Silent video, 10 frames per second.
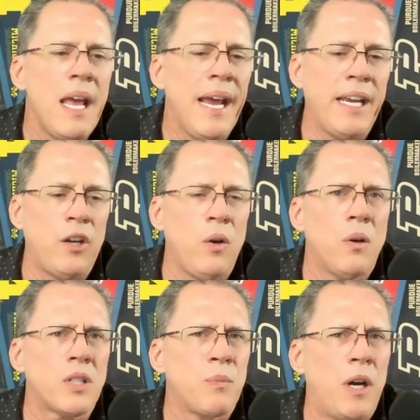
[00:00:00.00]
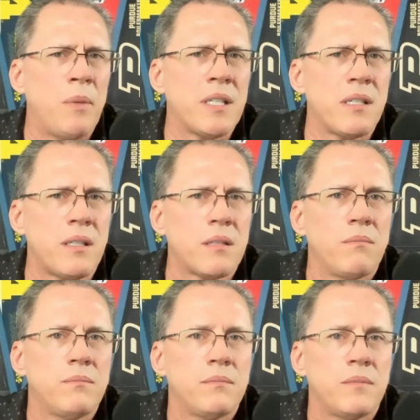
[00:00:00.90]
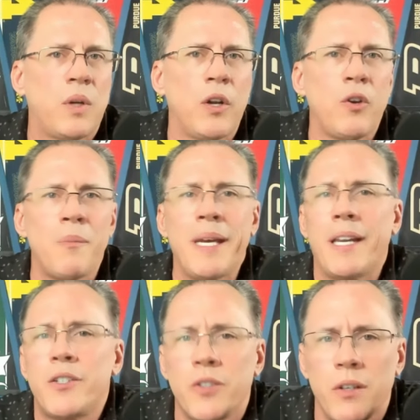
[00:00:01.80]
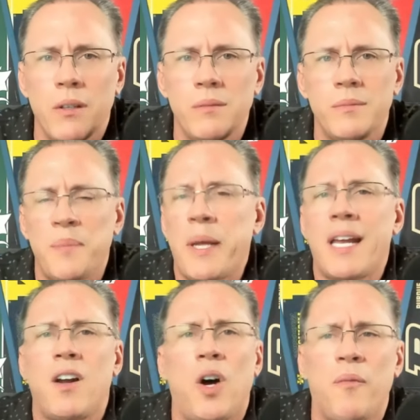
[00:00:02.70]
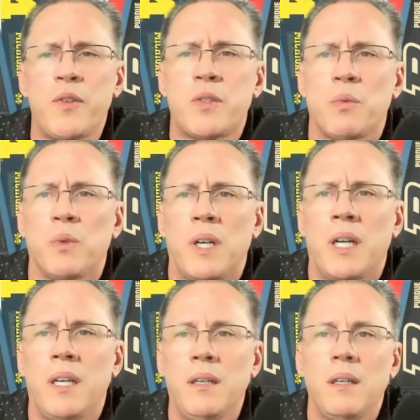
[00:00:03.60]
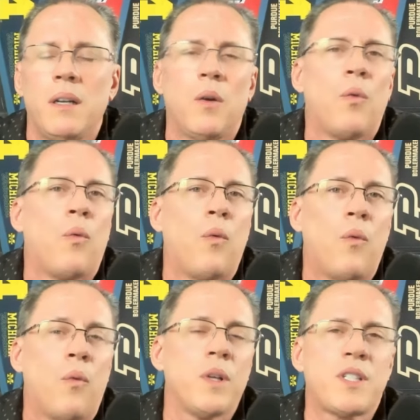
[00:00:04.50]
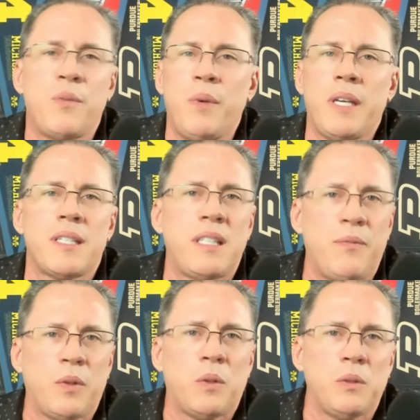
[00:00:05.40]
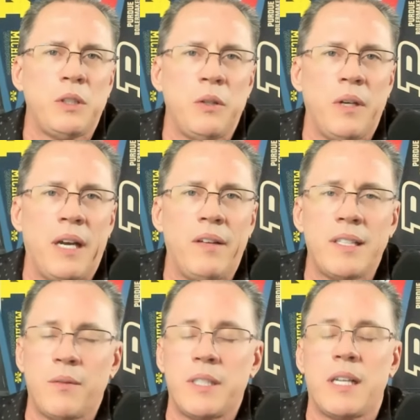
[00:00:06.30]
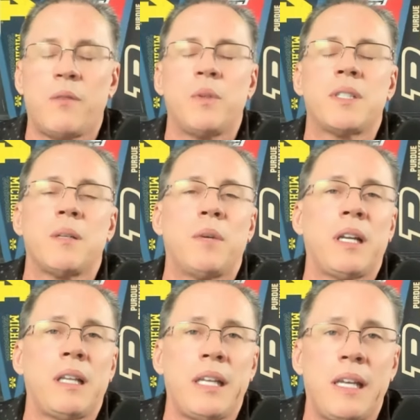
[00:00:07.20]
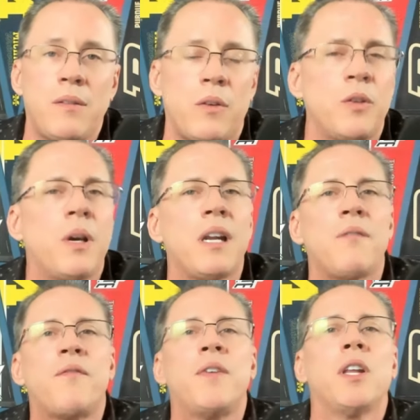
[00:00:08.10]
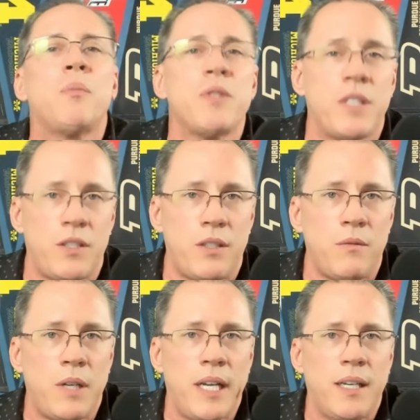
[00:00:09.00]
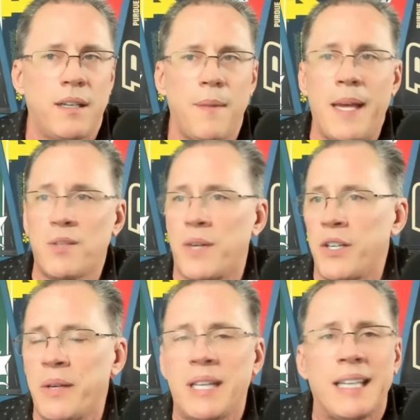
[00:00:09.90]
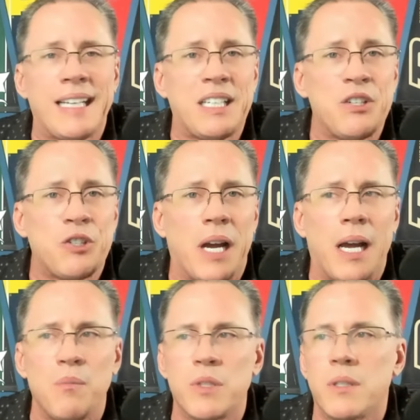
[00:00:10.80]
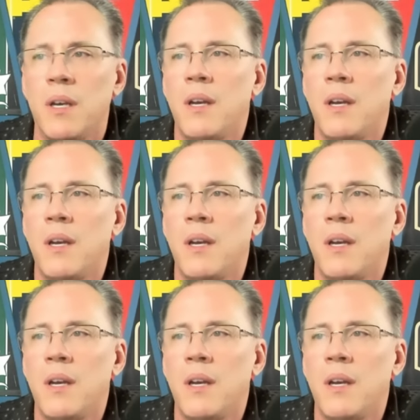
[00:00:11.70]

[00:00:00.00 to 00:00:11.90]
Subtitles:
Hey, do you own a small business? Are you a manager? Maybe you got an office to run? What's the biggest difficulty you have? It's like when somebody leaves or you got to fill a position, right? That's why you need LinkedIn Jobs.